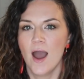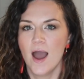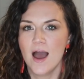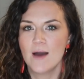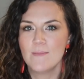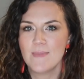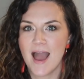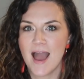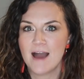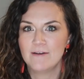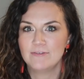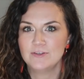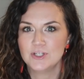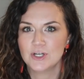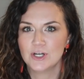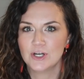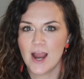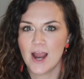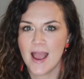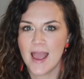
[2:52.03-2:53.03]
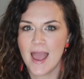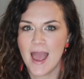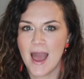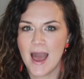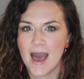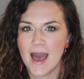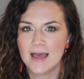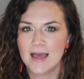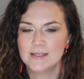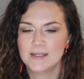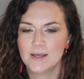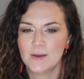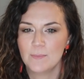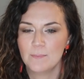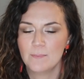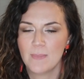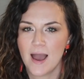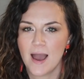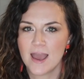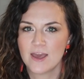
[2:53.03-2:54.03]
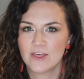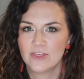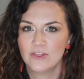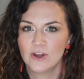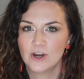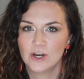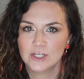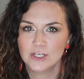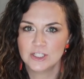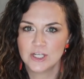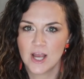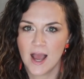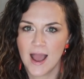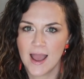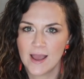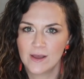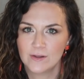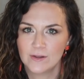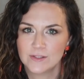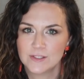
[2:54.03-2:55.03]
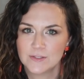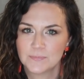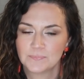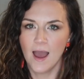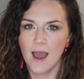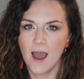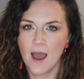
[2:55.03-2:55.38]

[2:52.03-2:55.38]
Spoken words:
after I had my third child.